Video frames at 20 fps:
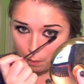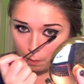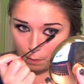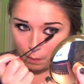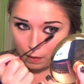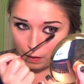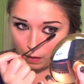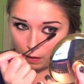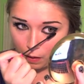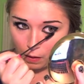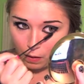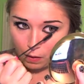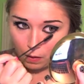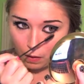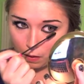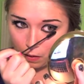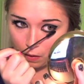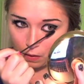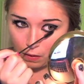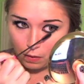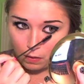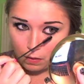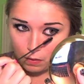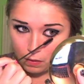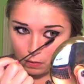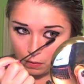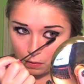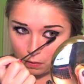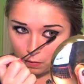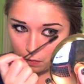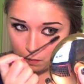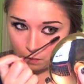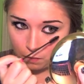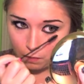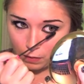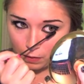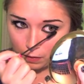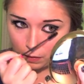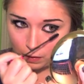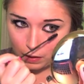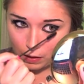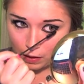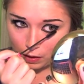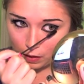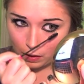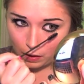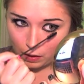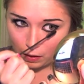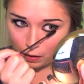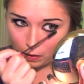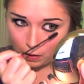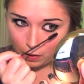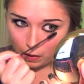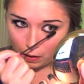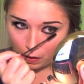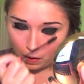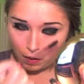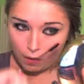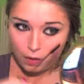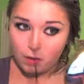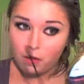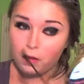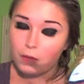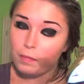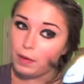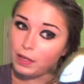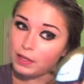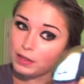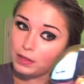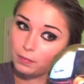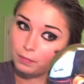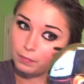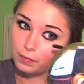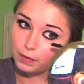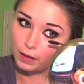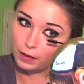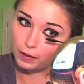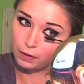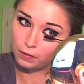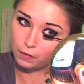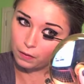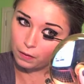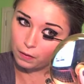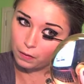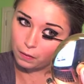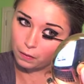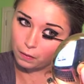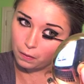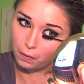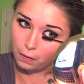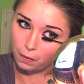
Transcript: But really get in there, make them lengthened.